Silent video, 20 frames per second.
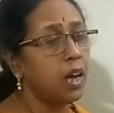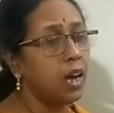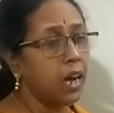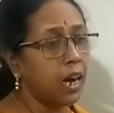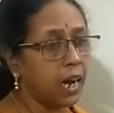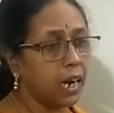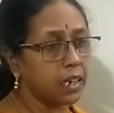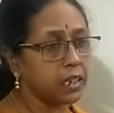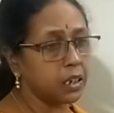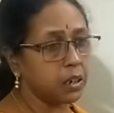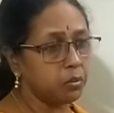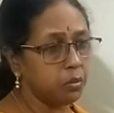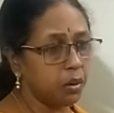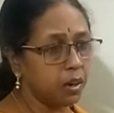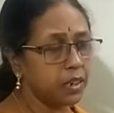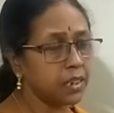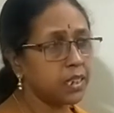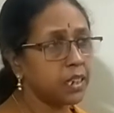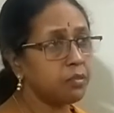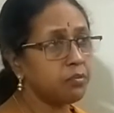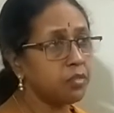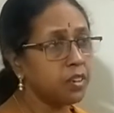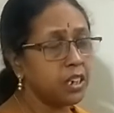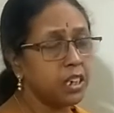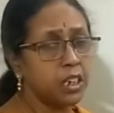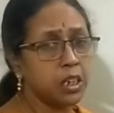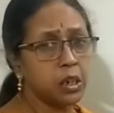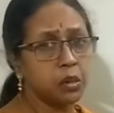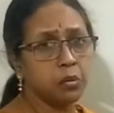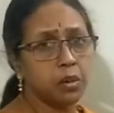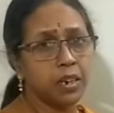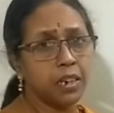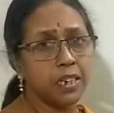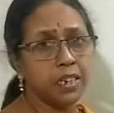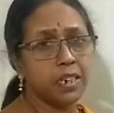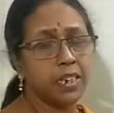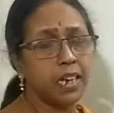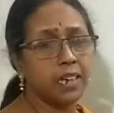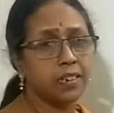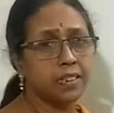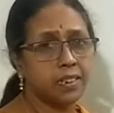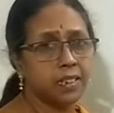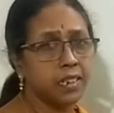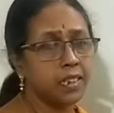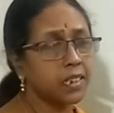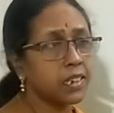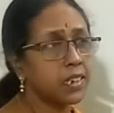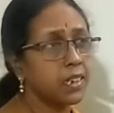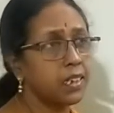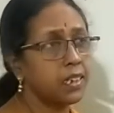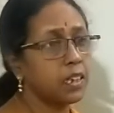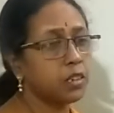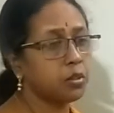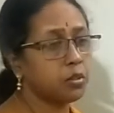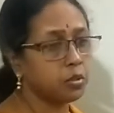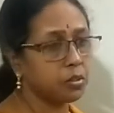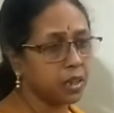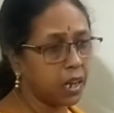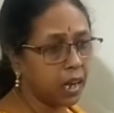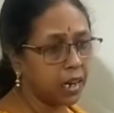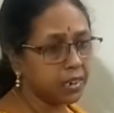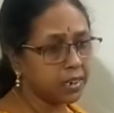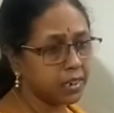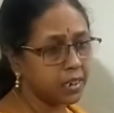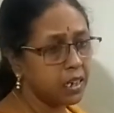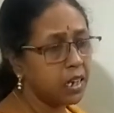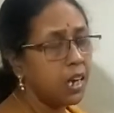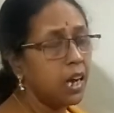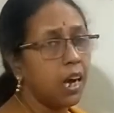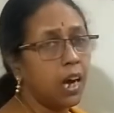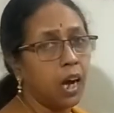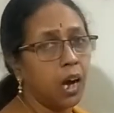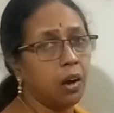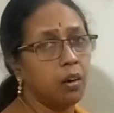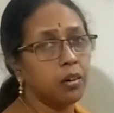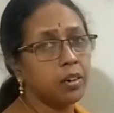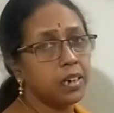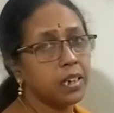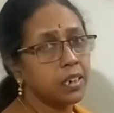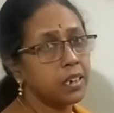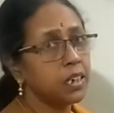Otherwise, if inequality exists in the society, how can